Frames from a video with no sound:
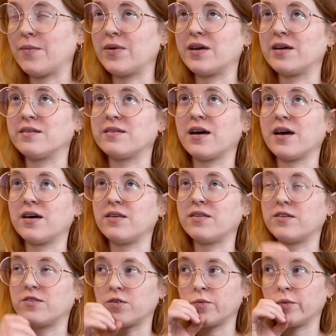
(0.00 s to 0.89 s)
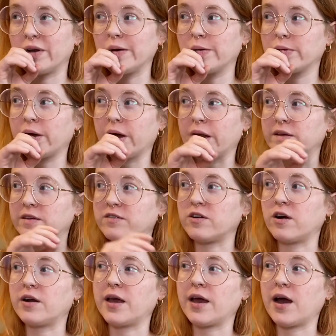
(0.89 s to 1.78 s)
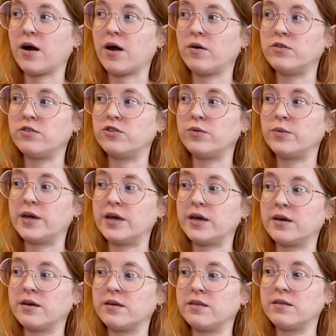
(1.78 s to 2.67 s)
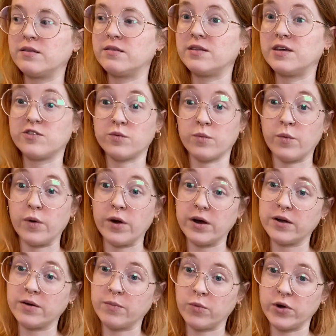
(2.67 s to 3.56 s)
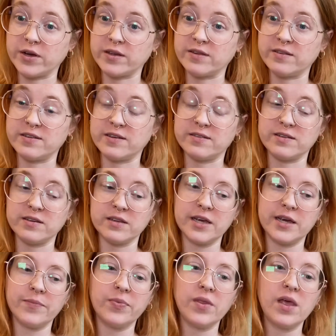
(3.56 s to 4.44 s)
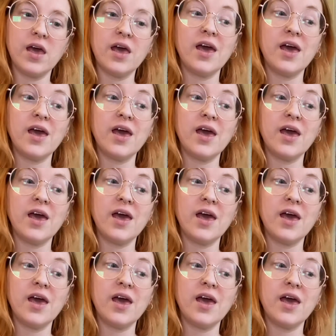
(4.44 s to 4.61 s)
because this is when I was kind of starting out doing this work more consistently,